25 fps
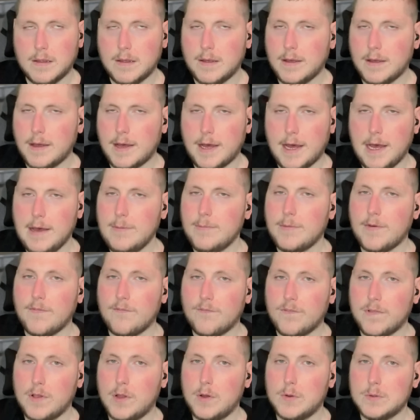I haven't
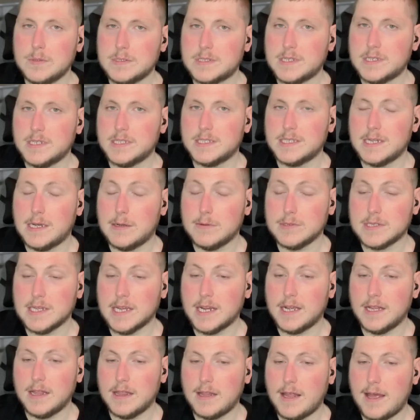flown since I was like
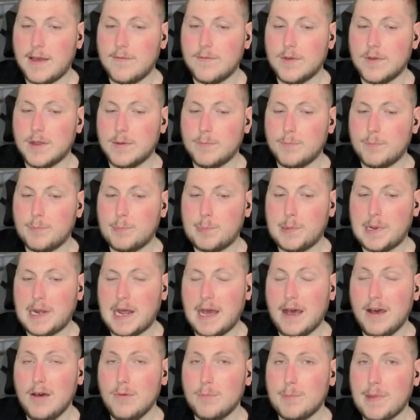11, but
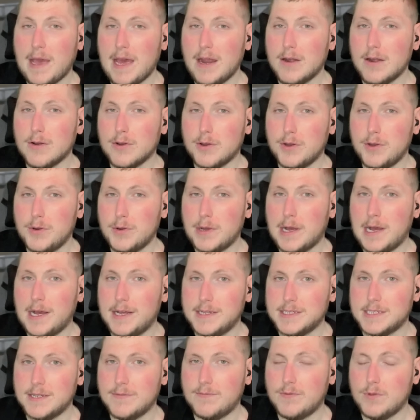how mad are you guys
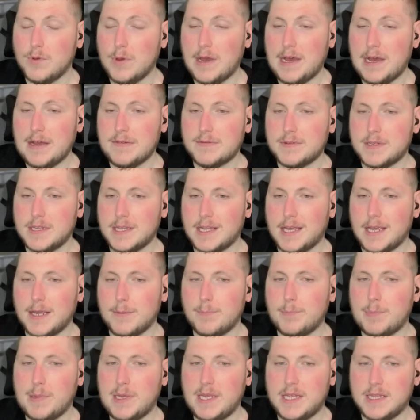if you have to like
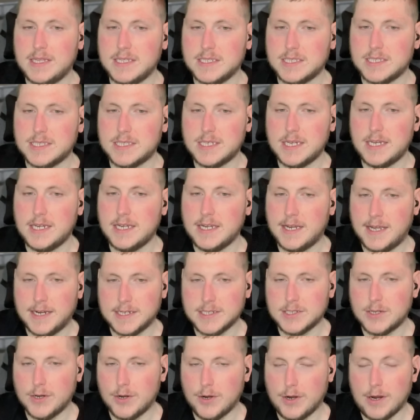be in the seat next
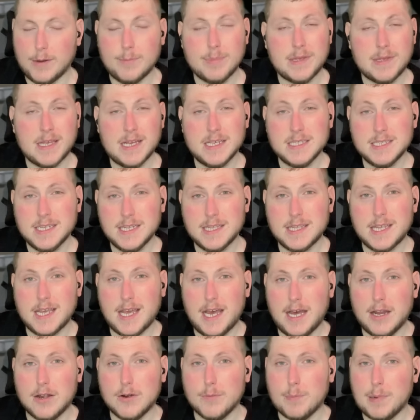to her? I'm guessing they
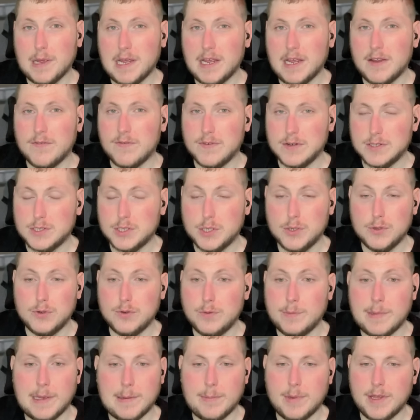had her pay for two,
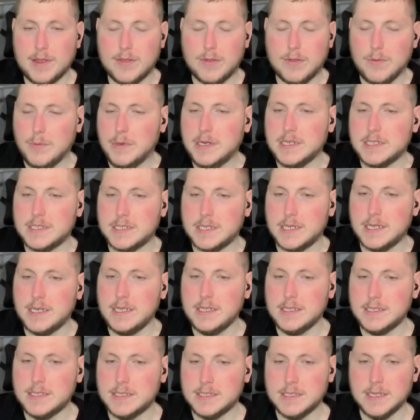maybe three
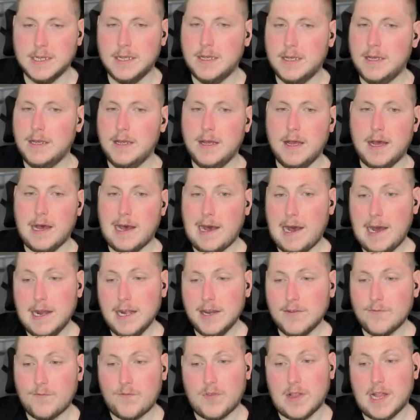seats. I didn't
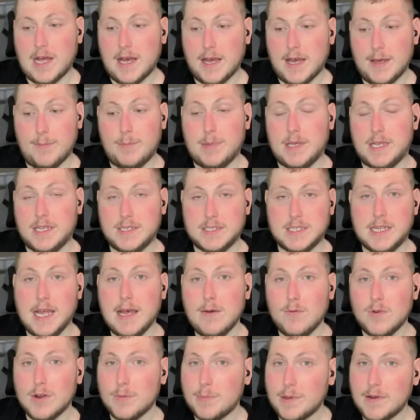fly because that
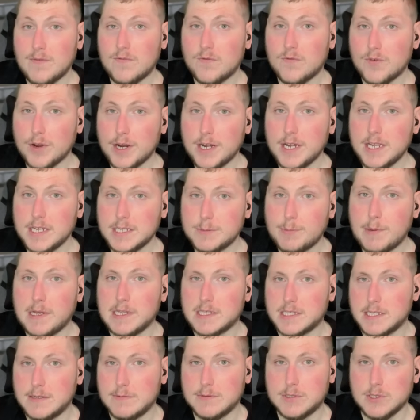would have been friggin'
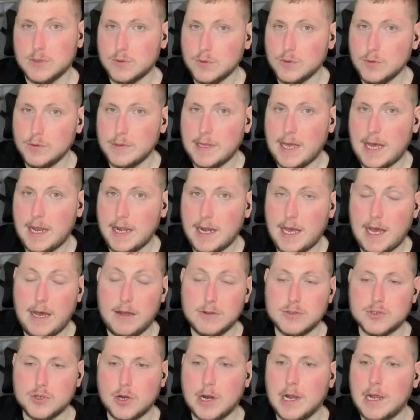expensive. Screw that, I'll
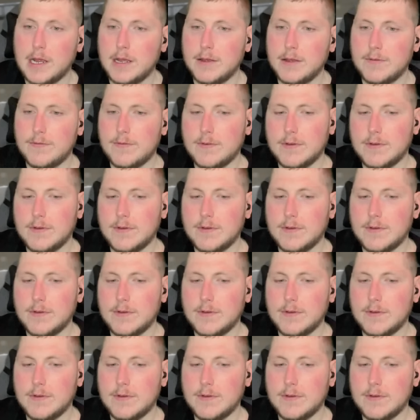drive.